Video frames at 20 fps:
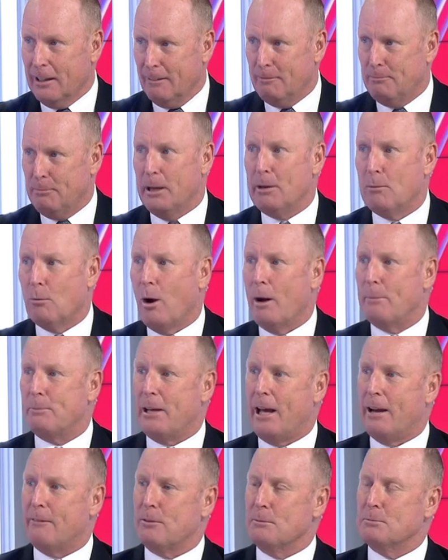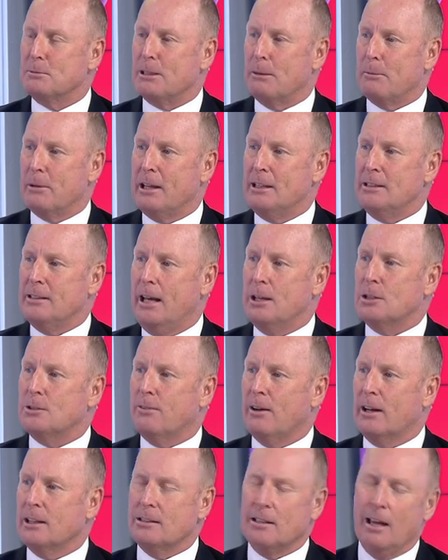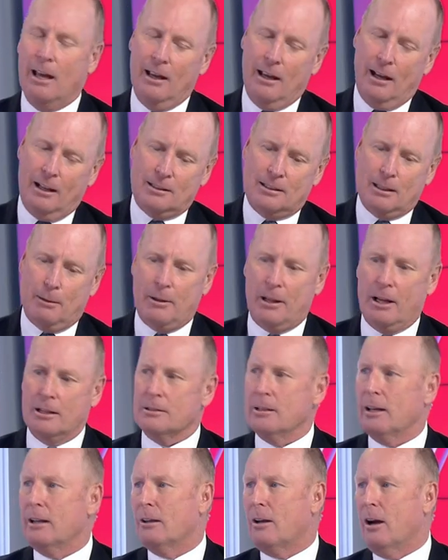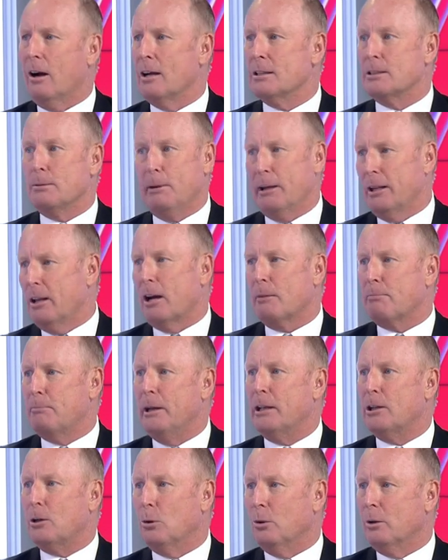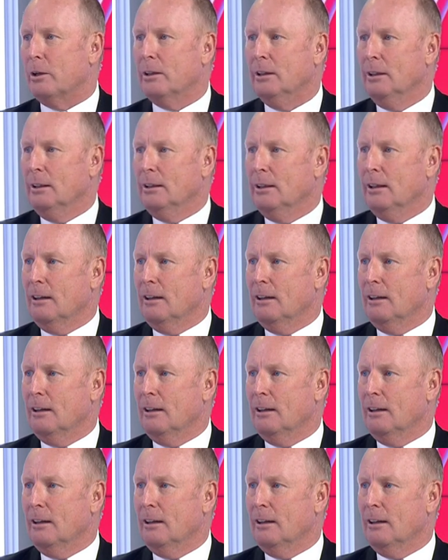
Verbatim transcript: have been wiped out from some of these hedge funds and some of those little guys, a bit like Bitcoin,